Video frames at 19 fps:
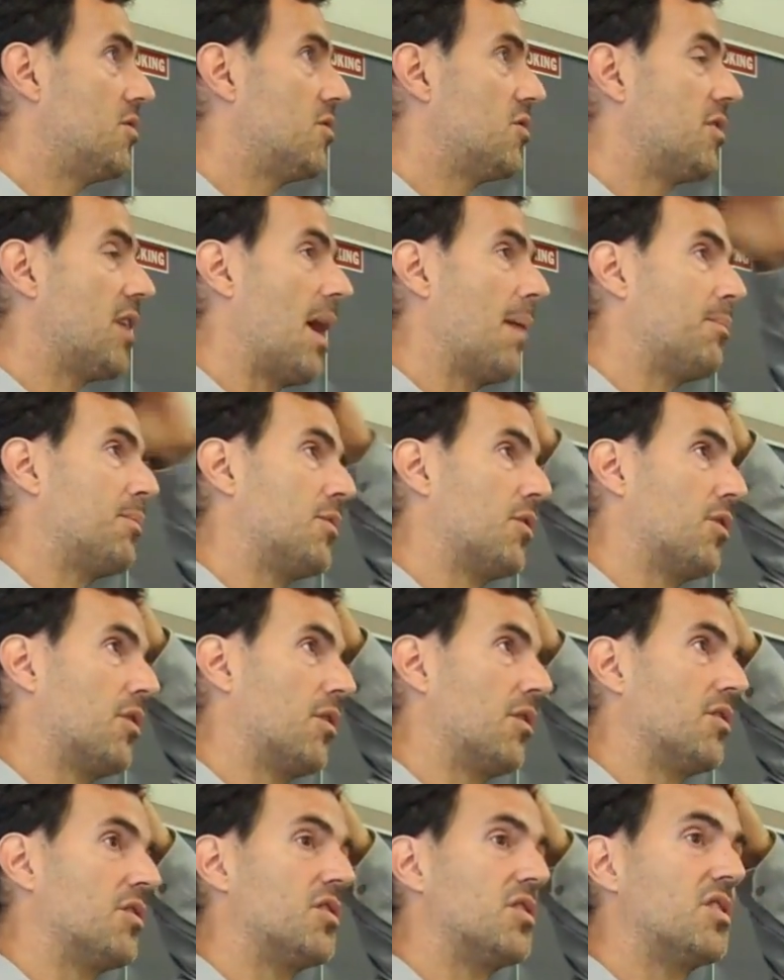
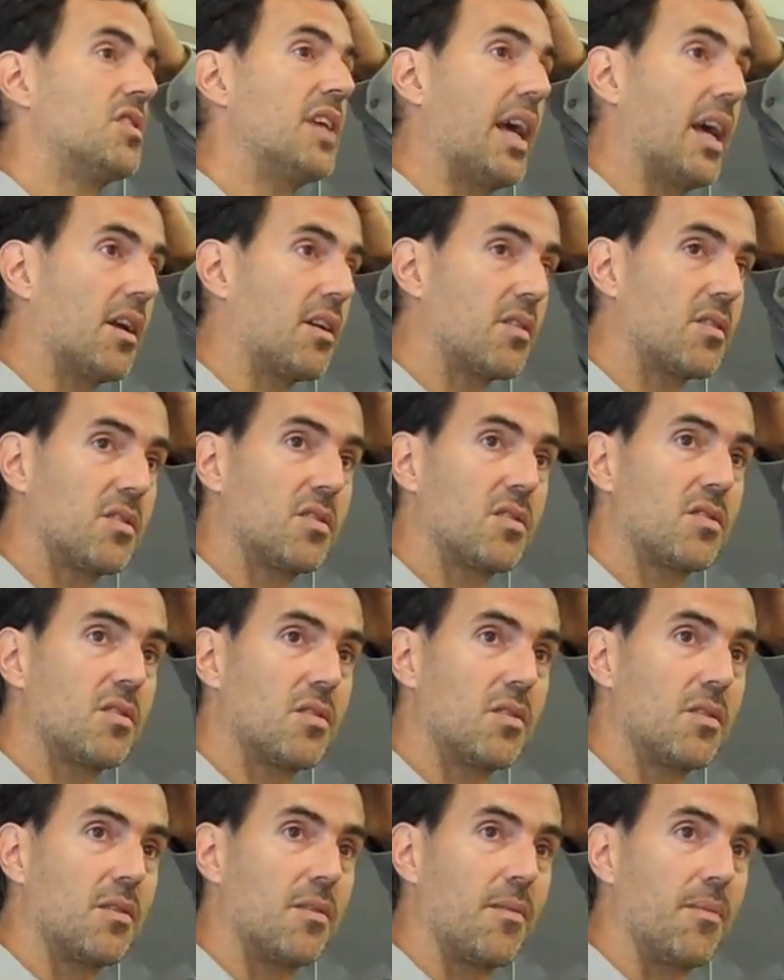chapter
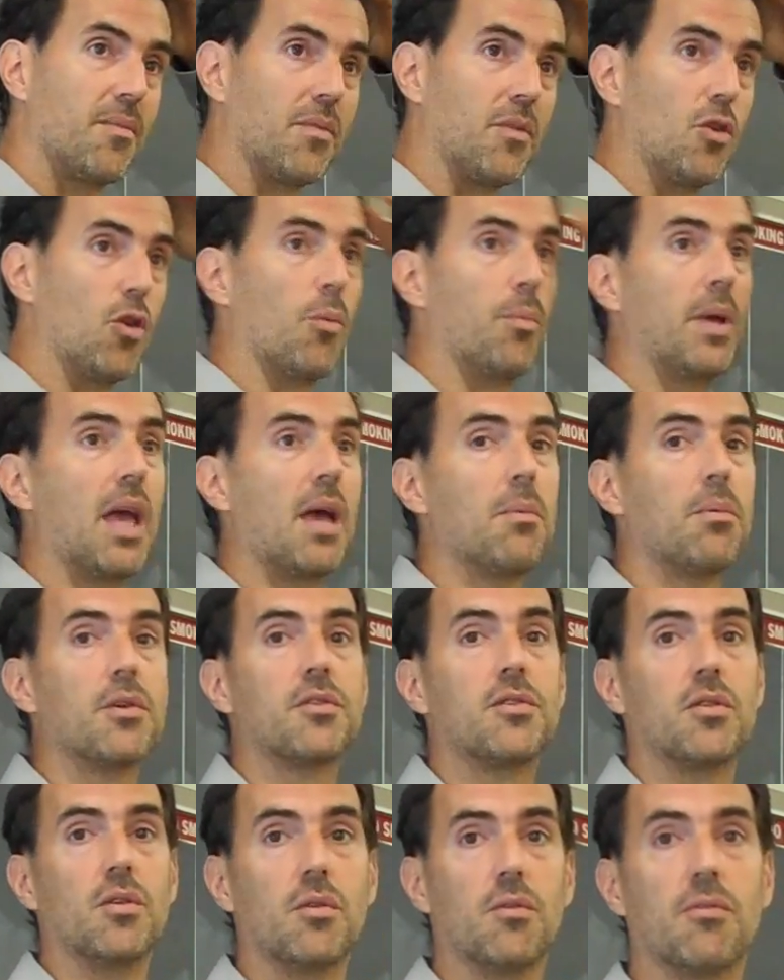6, you'll be able
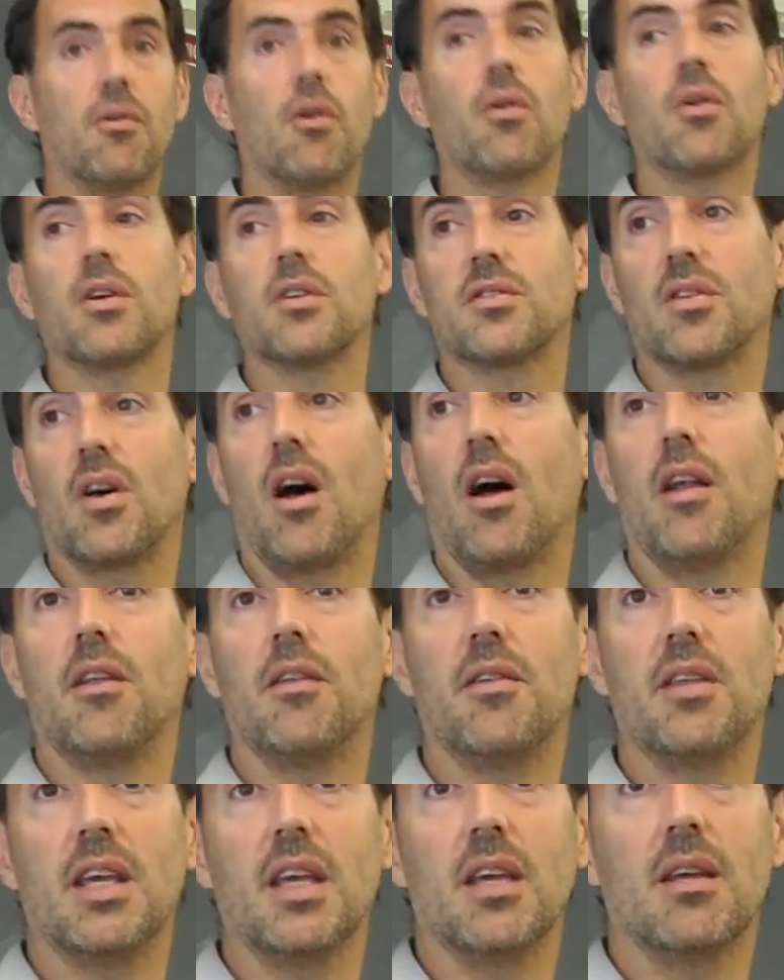to focus on
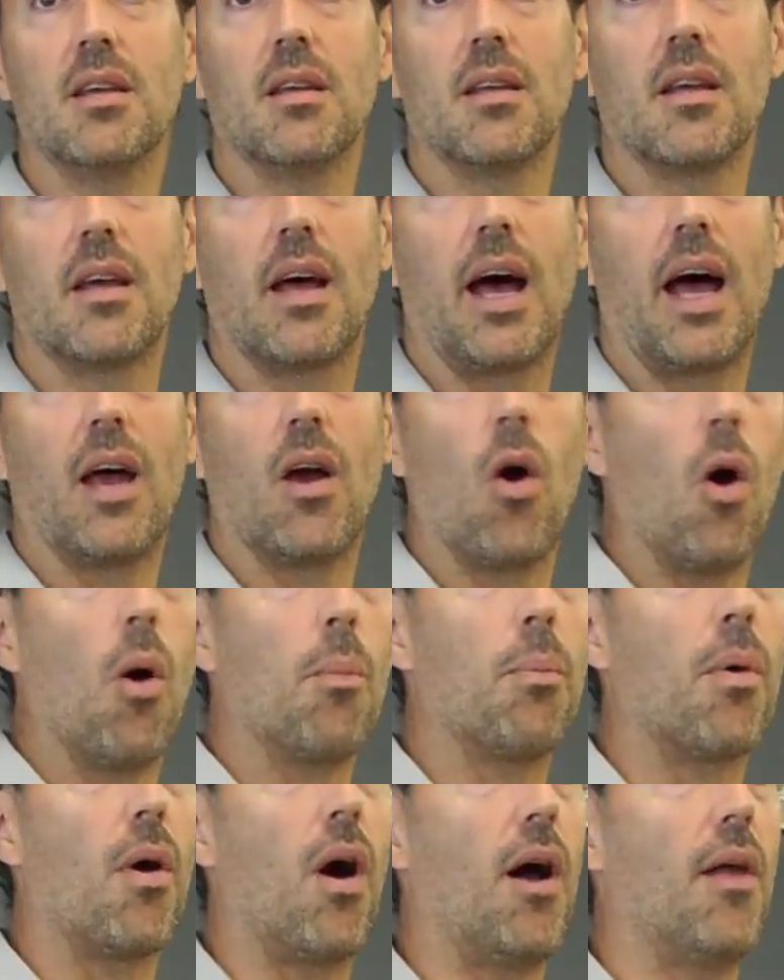I
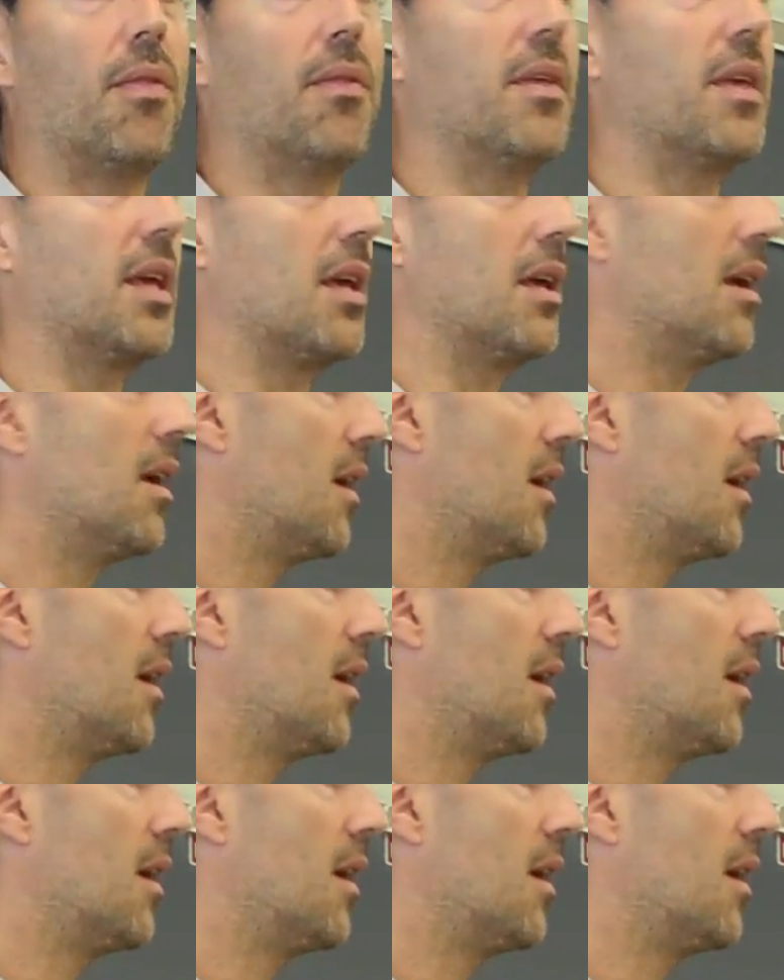hope, on the